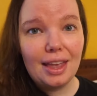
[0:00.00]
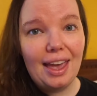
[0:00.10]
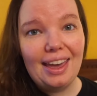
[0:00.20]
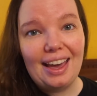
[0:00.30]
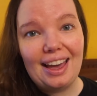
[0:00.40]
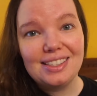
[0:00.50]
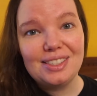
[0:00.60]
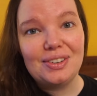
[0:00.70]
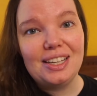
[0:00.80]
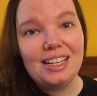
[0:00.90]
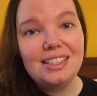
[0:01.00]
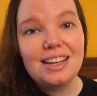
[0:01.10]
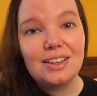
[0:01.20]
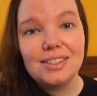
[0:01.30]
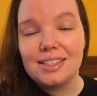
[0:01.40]
Hey guys, so it is
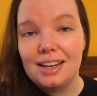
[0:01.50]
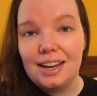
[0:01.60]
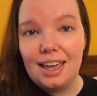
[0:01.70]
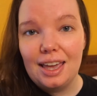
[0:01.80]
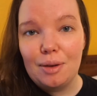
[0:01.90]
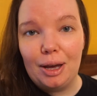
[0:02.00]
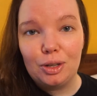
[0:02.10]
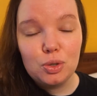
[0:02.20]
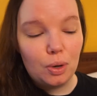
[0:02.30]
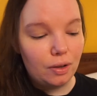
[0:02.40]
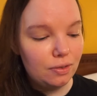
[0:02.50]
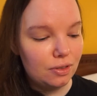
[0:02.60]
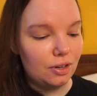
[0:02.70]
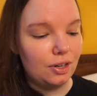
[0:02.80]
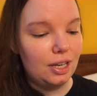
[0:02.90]
now Sunday, about
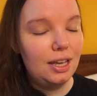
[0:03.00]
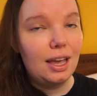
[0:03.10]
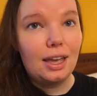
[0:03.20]
12.30,